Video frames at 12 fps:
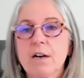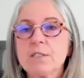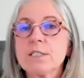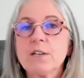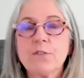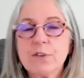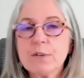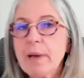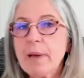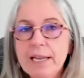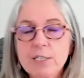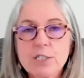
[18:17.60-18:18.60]
on different
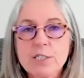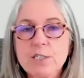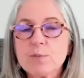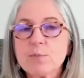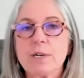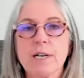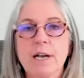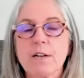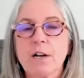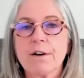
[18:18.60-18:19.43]
pages. We're not